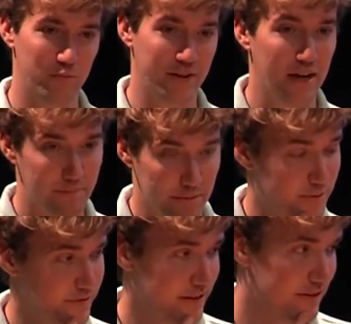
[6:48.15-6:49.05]
would not be
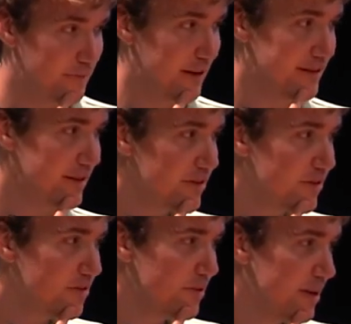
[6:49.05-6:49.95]
prevented by
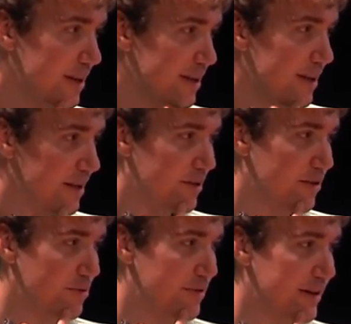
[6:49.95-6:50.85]
Signal
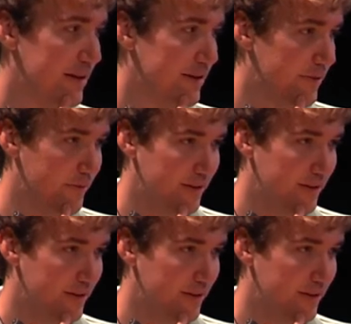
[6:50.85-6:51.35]
include that